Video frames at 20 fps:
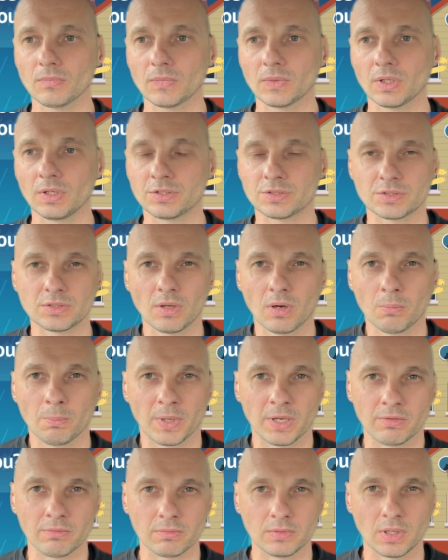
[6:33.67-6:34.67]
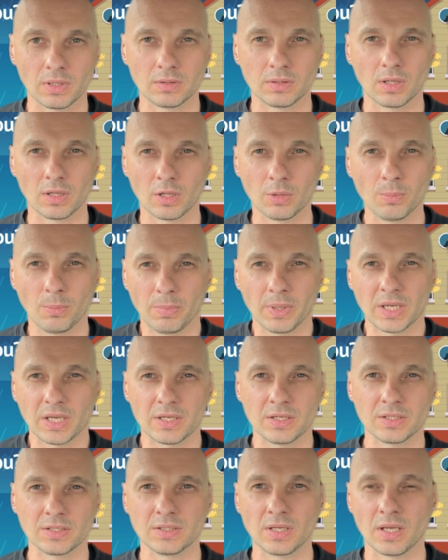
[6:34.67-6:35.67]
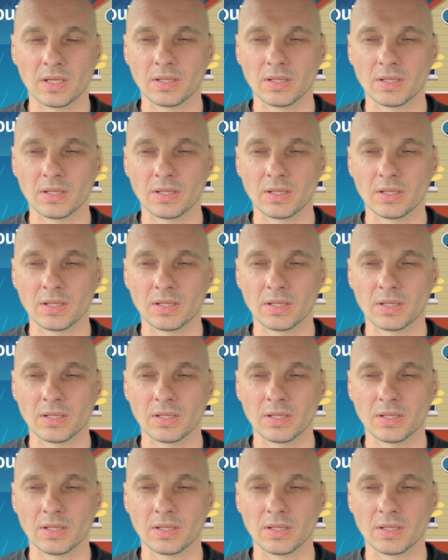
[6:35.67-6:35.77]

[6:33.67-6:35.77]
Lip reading: It's not been the human being,